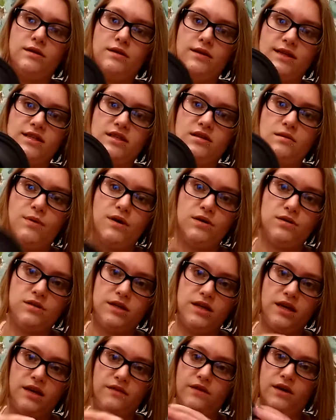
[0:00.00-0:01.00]
that's supposed
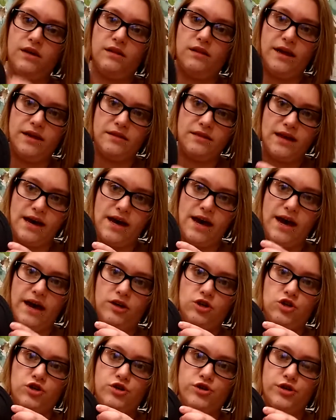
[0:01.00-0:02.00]
to give it like that
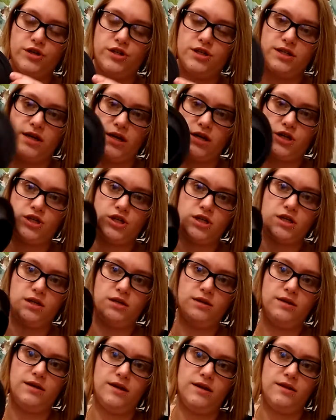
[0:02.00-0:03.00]
extra
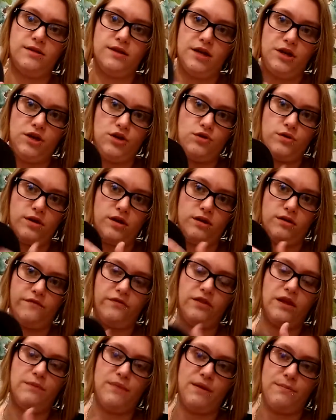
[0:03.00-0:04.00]
suction, and then you can
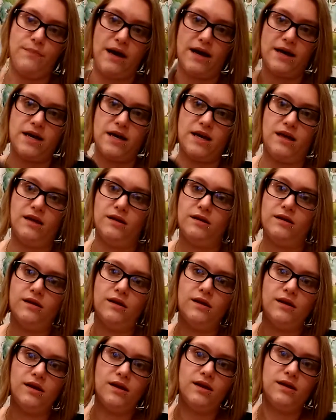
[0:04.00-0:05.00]
flip it back in
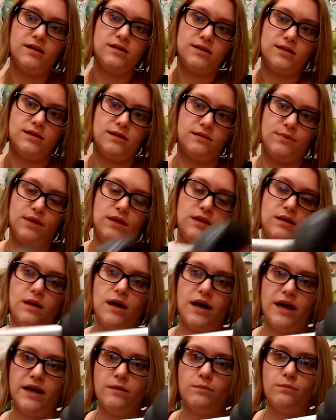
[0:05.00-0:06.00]
to be
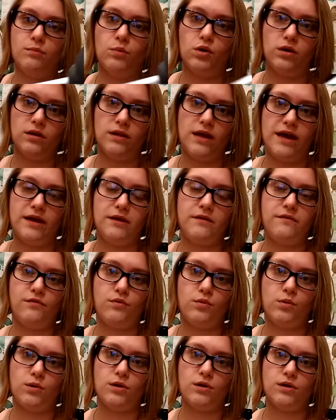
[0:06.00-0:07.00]
like more like
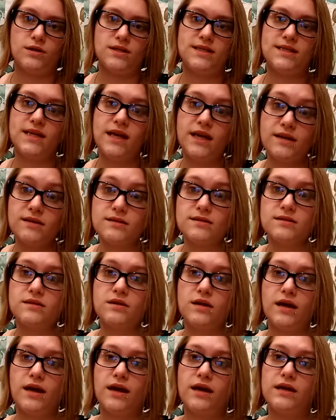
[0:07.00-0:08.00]
for sinks
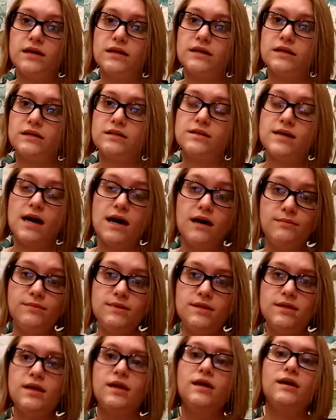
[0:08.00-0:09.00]
and
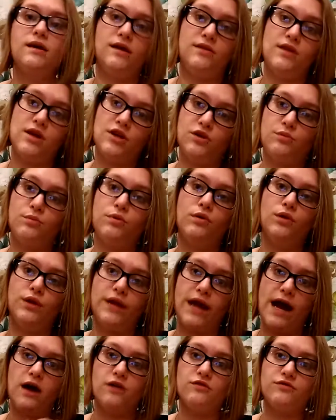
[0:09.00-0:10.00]
tubs, and then you pull
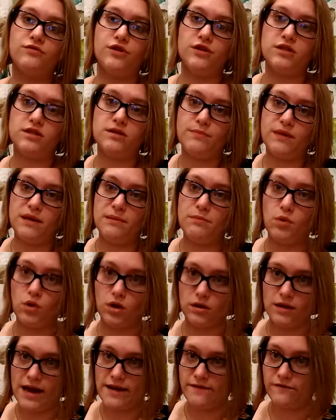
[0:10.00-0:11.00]
it out for it to be
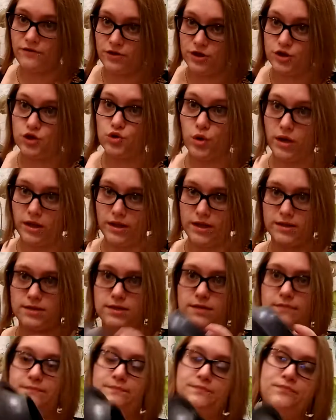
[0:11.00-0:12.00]
more like for the toilet.